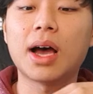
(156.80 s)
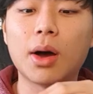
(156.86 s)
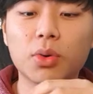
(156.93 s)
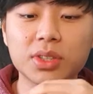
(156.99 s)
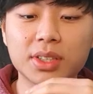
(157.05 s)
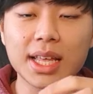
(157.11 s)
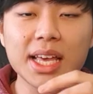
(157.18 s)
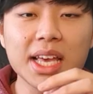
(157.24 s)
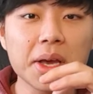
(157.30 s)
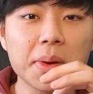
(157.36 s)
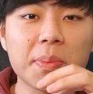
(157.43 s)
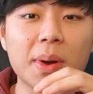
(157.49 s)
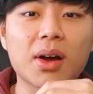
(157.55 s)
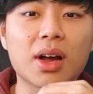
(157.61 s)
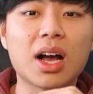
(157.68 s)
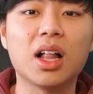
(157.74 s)
I was thinking
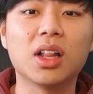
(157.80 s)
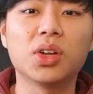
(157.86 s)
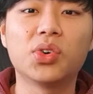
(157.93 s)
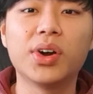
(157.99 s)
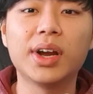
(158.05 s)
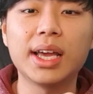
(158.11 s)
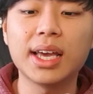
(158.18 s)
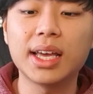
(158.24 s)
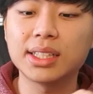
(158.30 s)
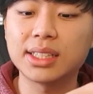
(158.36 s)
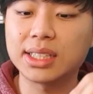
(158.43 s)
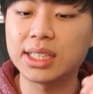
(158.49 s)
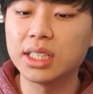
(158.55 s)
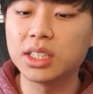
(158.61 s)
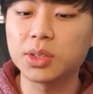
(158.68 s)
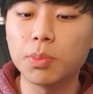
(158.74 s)
about coloring it
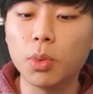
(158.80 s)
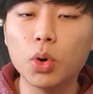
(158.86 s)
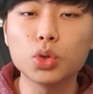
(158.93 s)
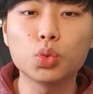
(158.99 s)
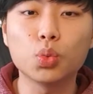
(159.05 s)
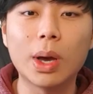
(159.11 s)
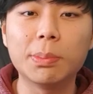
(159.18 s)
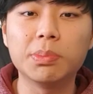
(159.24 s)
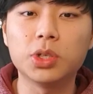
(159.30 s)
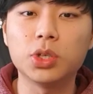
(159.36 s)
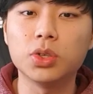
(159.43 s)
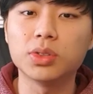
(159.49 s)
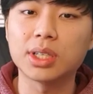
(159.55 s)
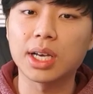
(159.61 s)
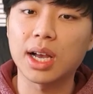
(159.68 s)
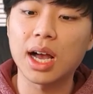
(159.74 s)
since most
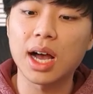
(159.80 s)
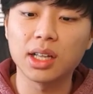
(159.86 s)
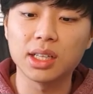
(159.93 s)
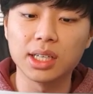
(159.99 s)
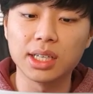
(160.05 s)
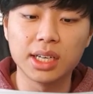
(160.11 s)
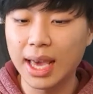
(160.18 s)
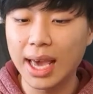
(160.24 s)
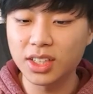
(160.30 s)
webtoons are colored.